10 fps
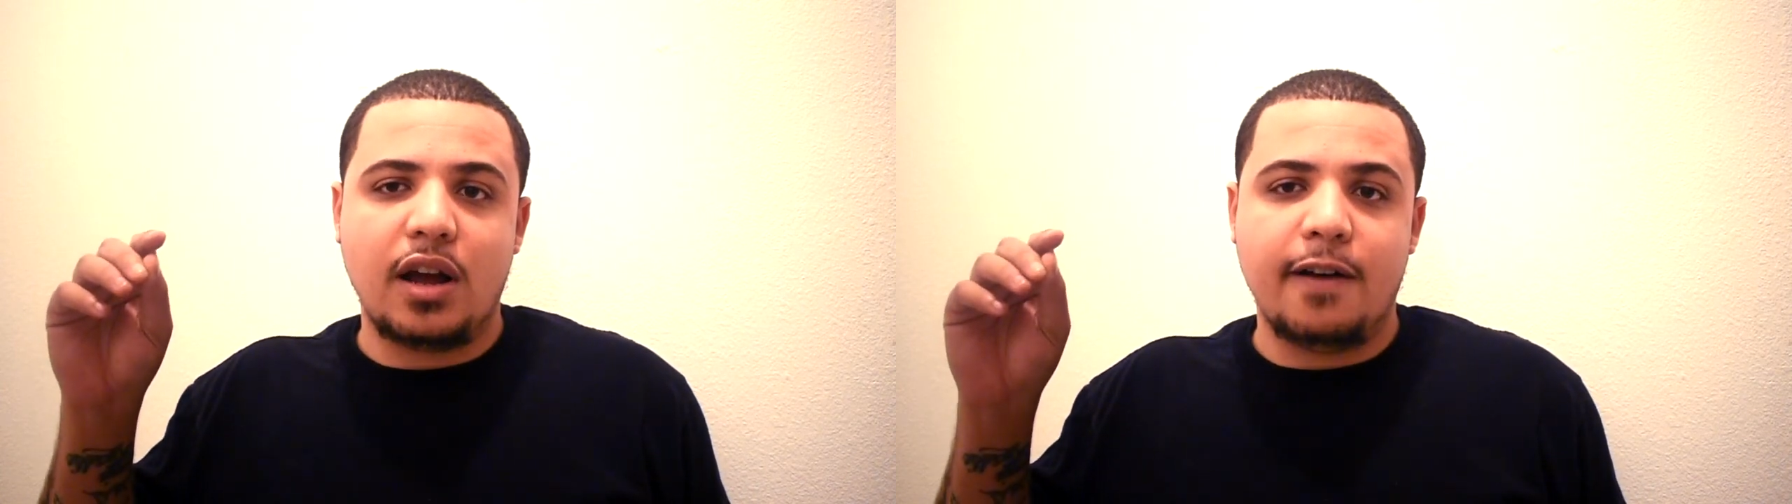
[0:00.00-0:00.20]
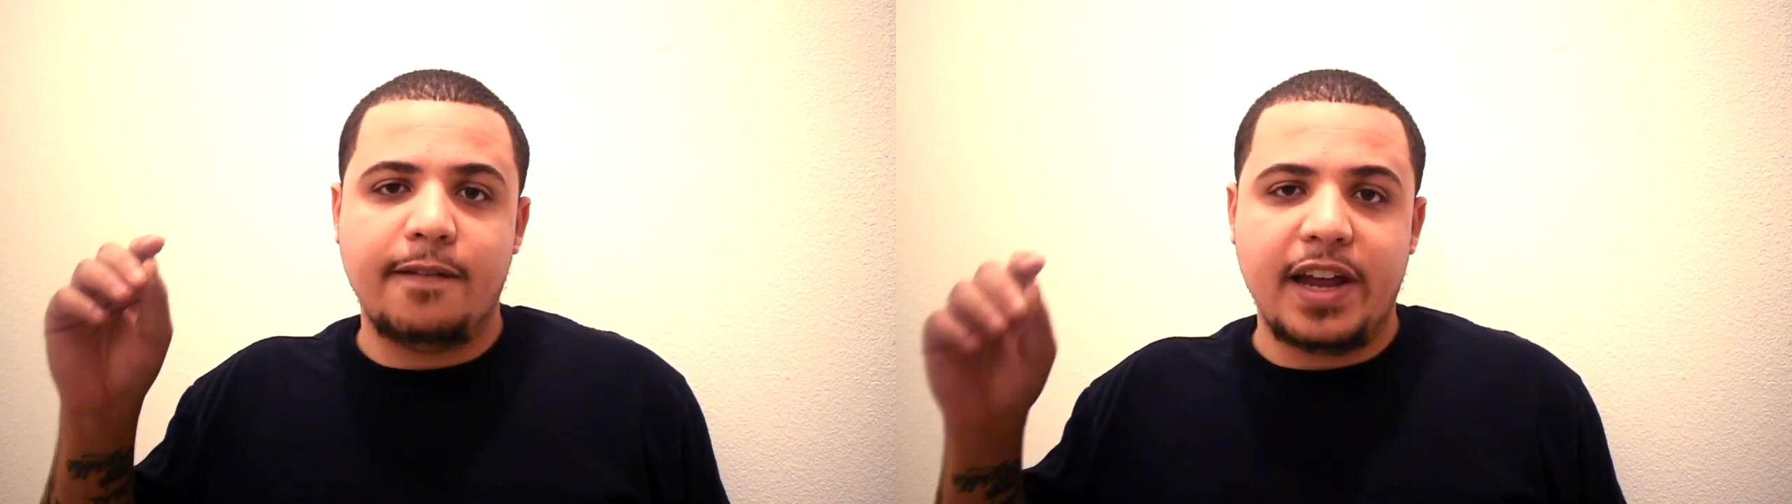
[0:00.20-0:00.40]

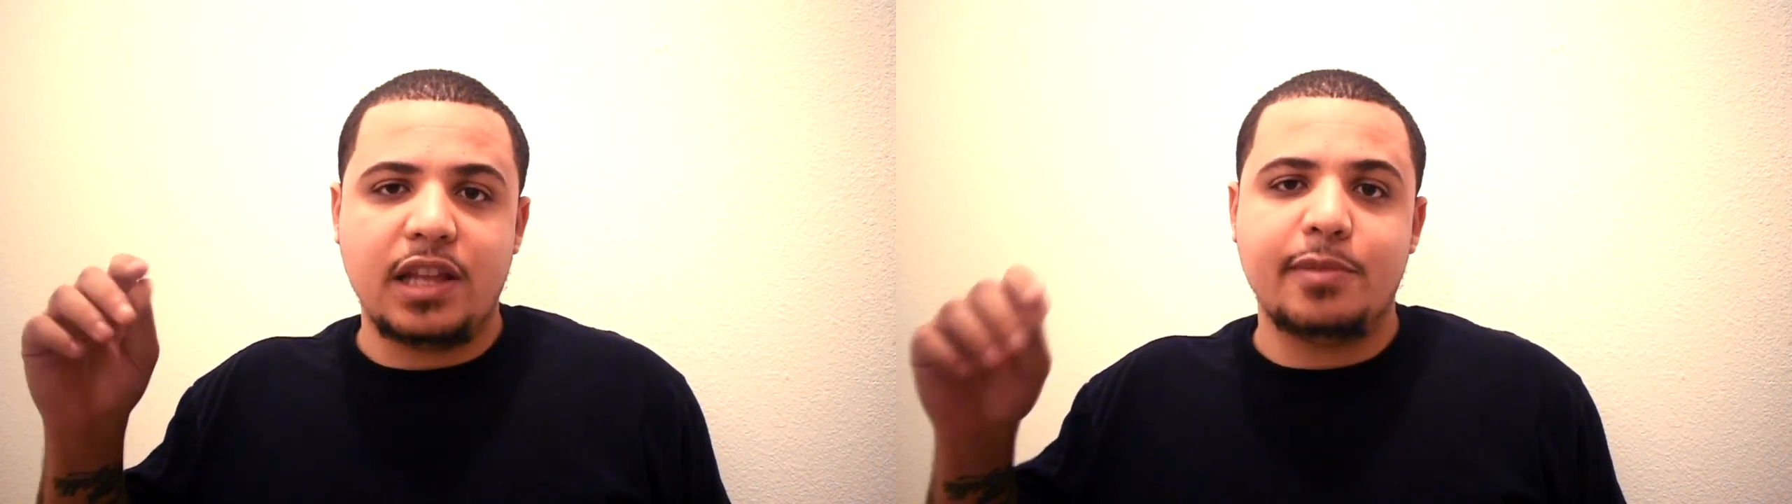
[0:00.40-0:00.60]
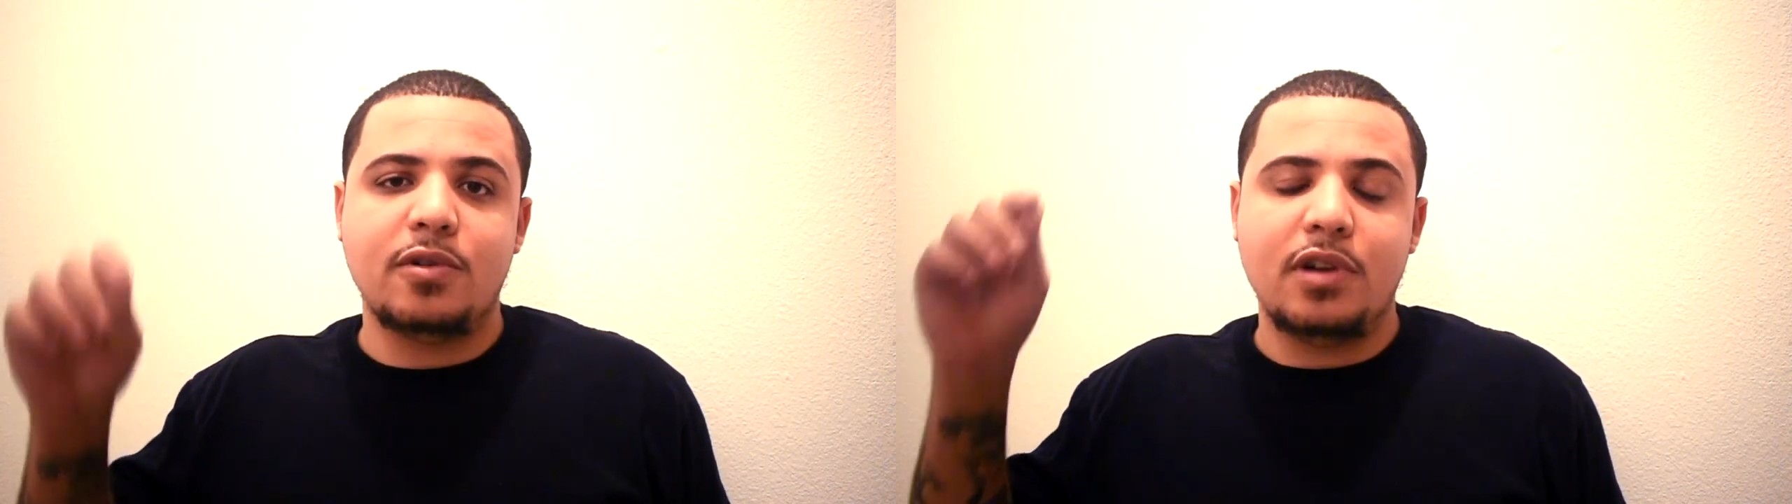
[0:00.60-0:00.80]

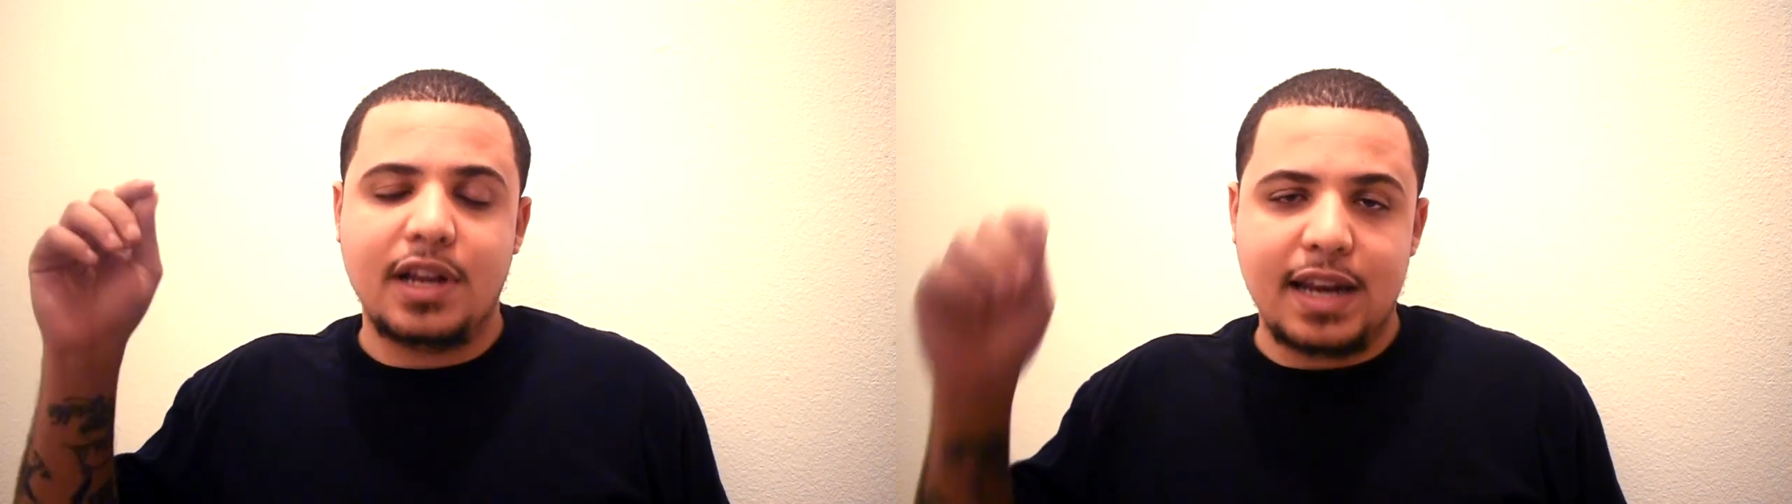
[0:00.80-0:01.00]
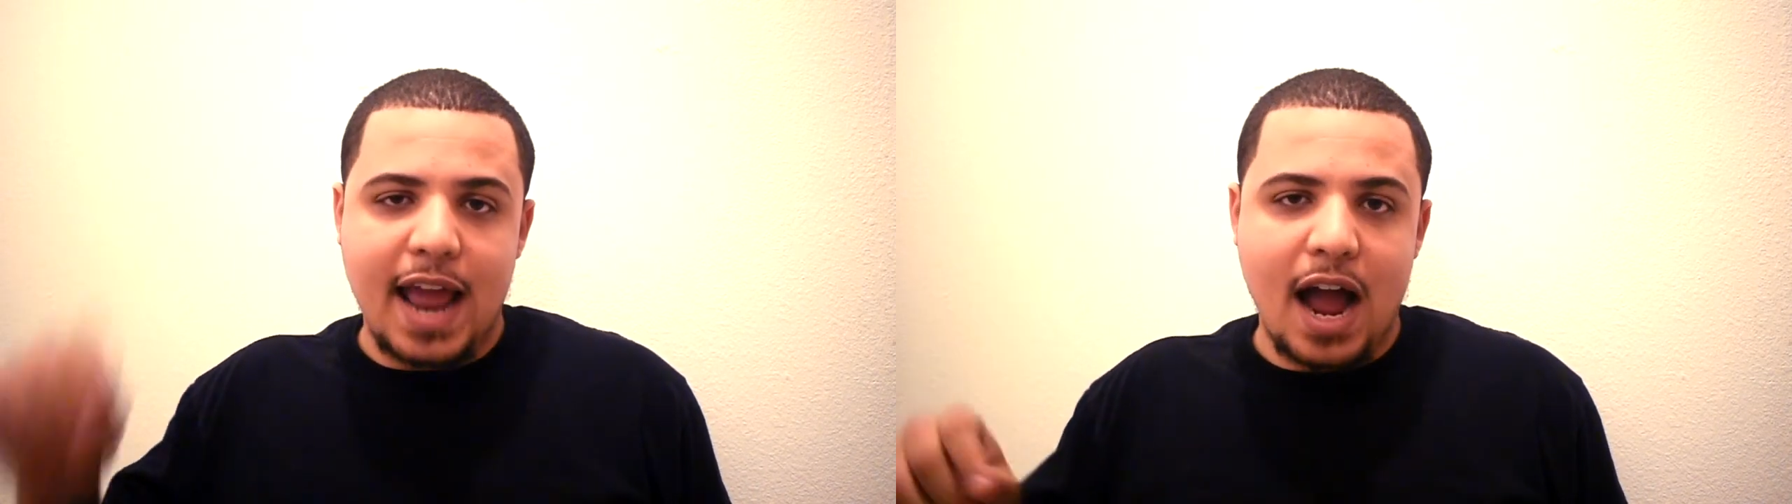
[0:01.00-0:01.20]
available
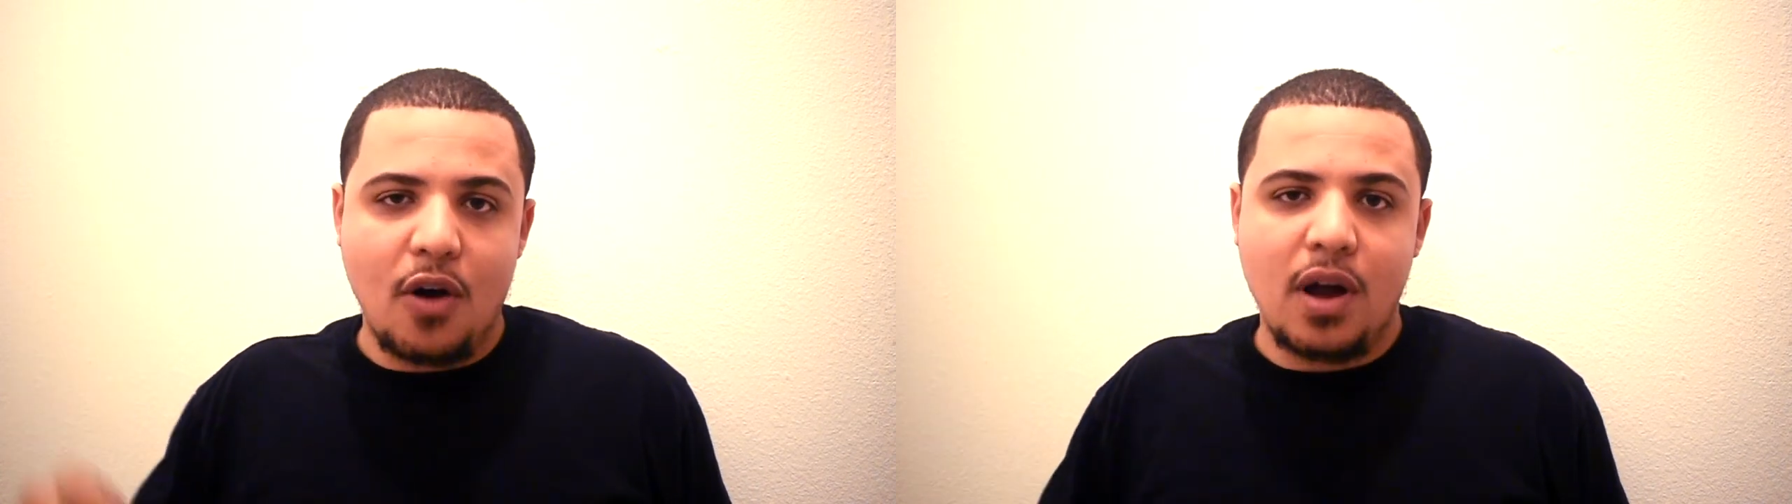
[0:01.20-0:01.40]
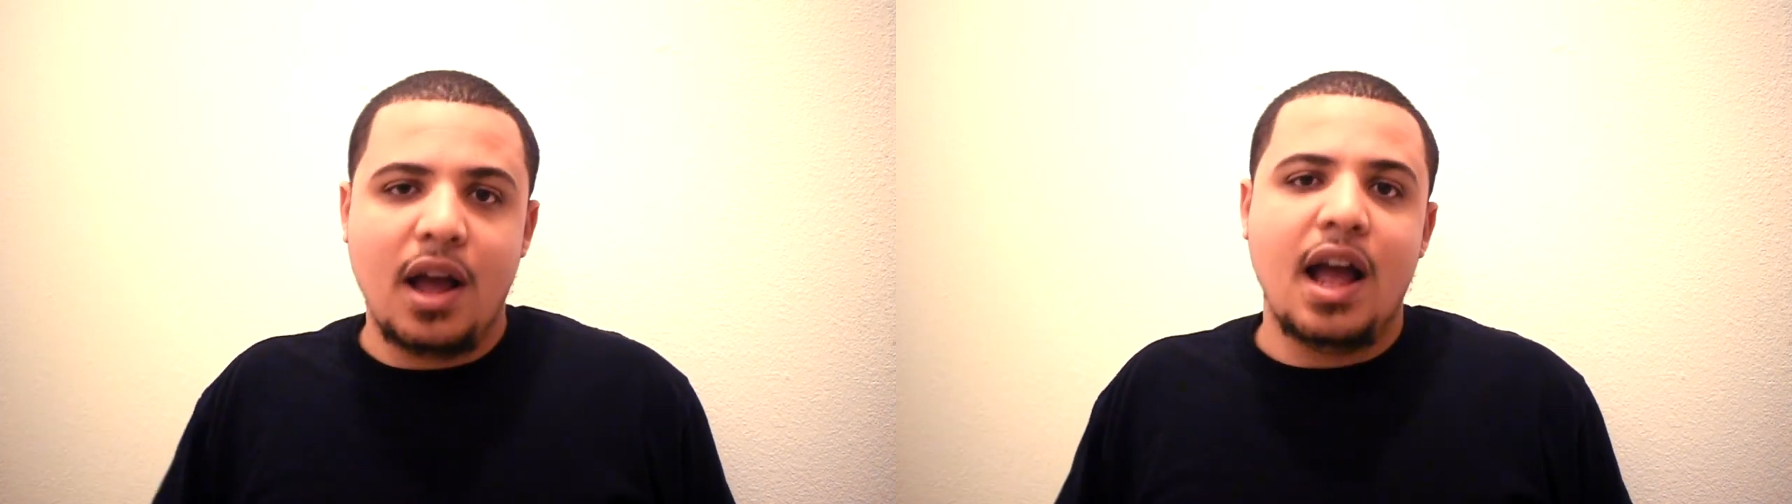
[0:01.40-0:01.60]
now.